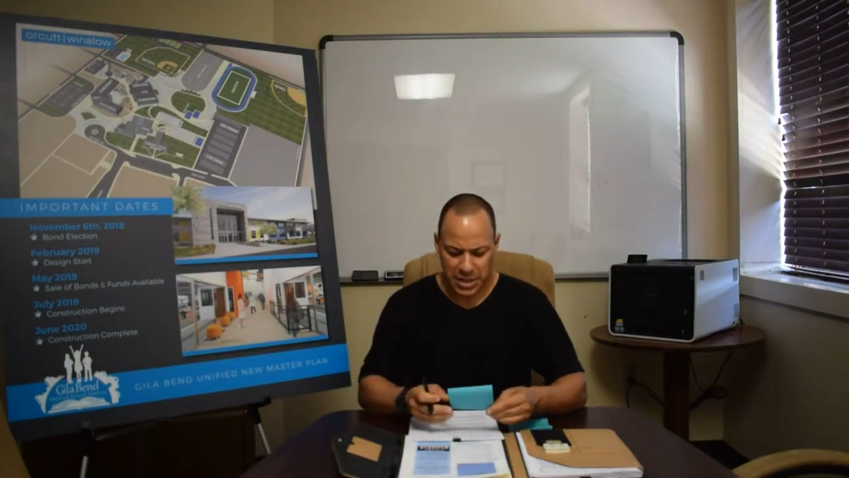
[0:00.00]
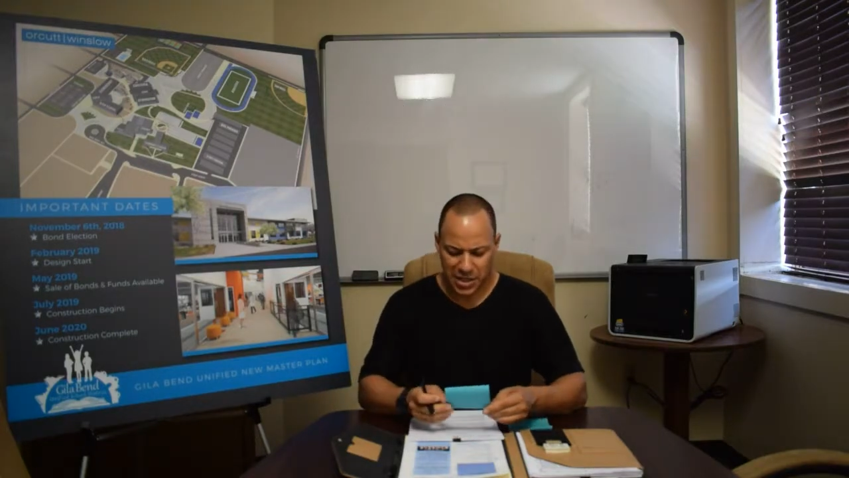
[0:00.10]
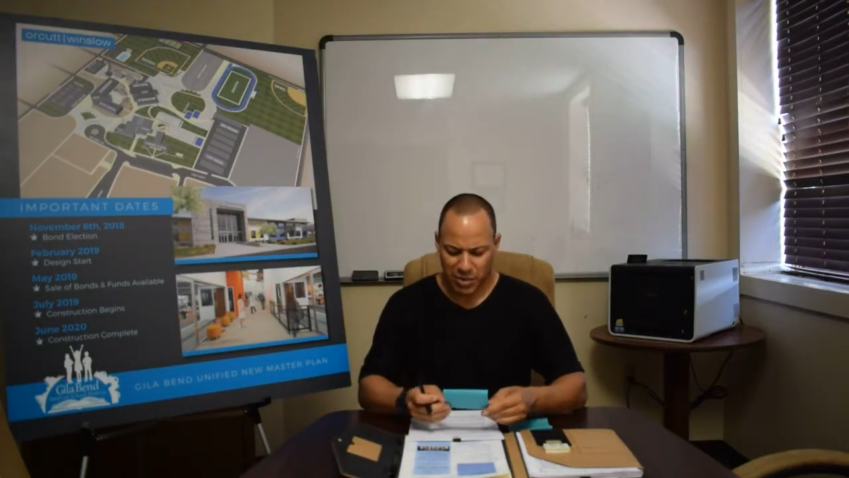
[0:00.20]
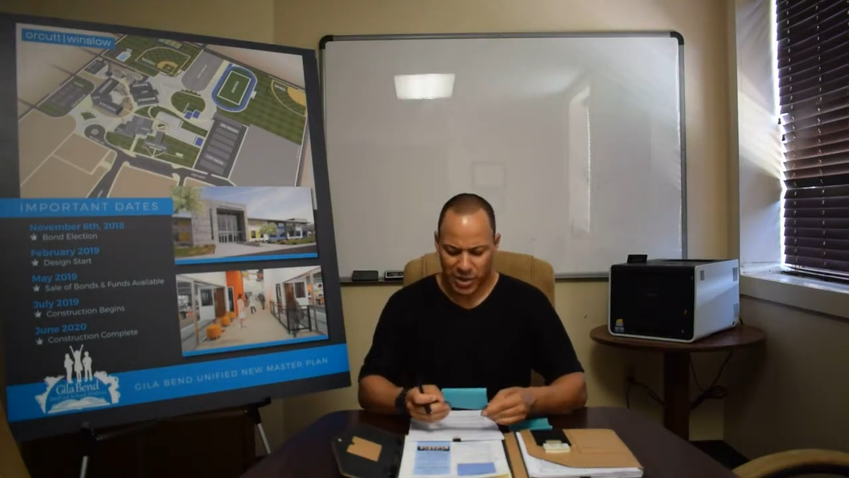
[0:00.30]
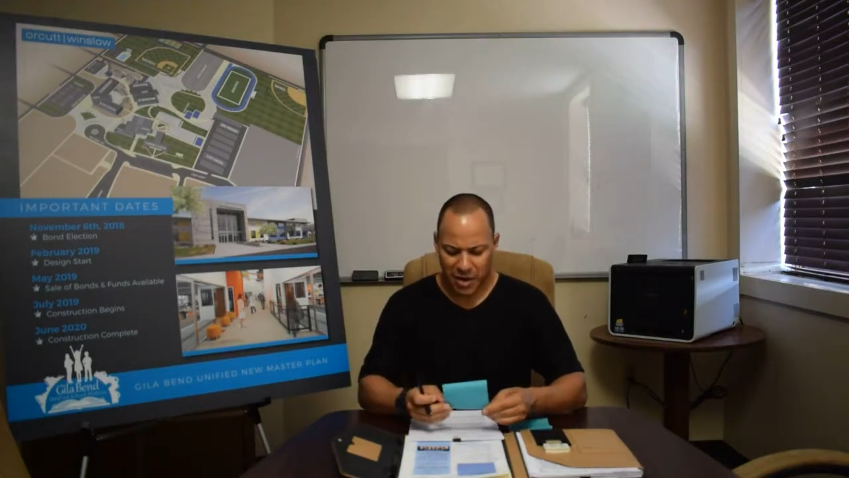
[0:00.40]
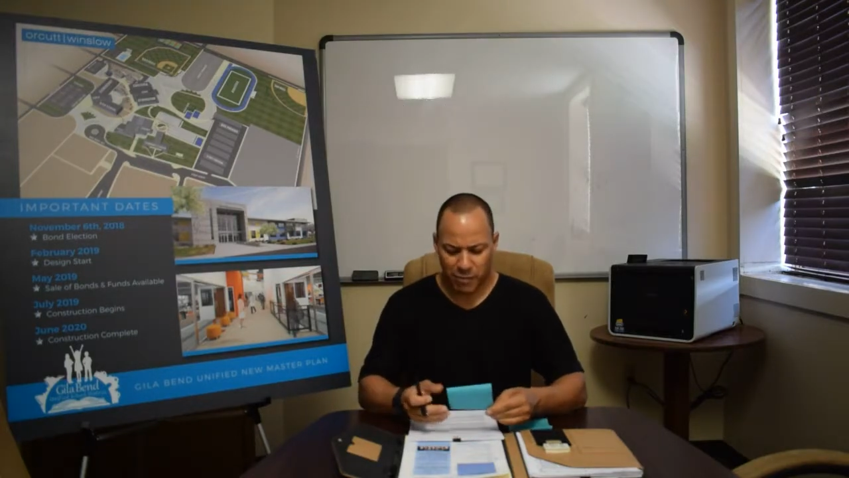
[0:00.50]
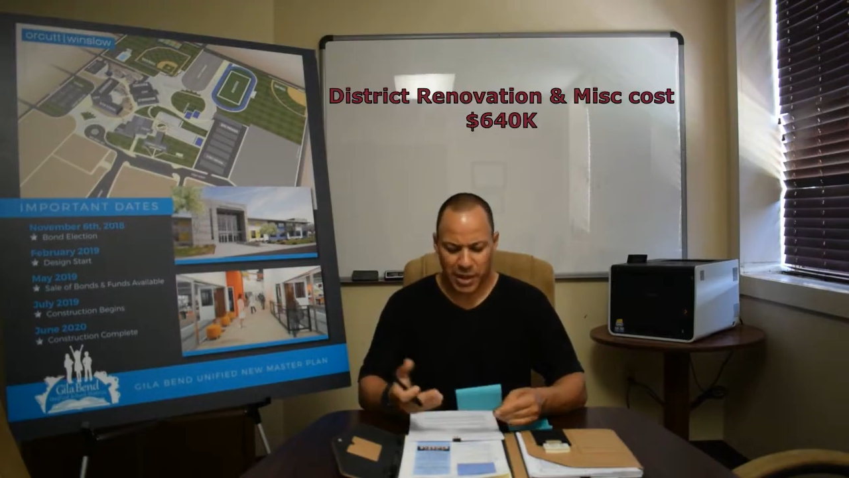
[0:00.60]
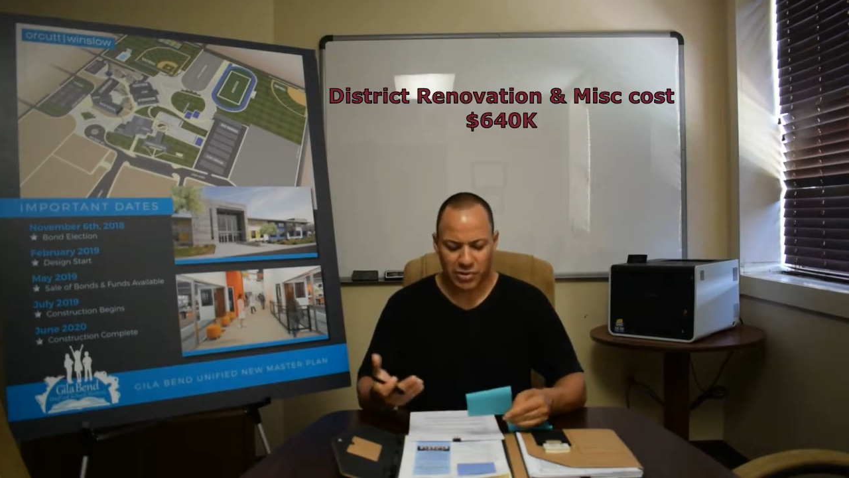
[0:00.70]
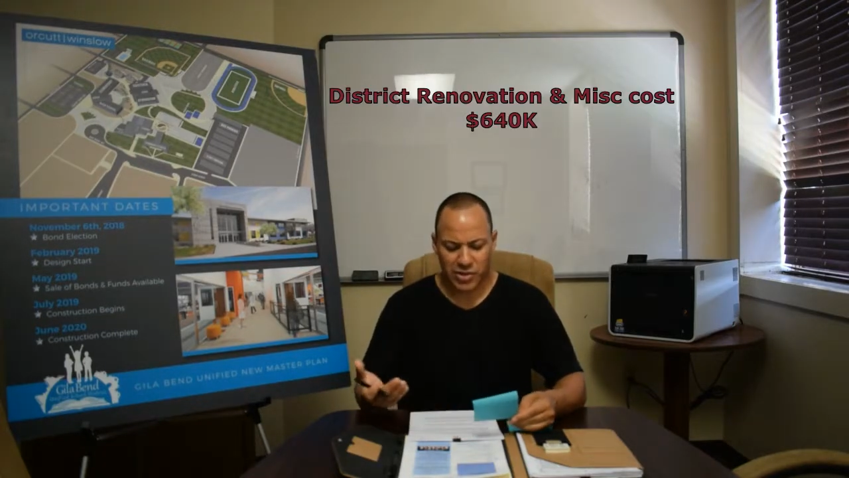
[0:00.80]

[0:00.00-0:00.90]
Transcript: And then we have about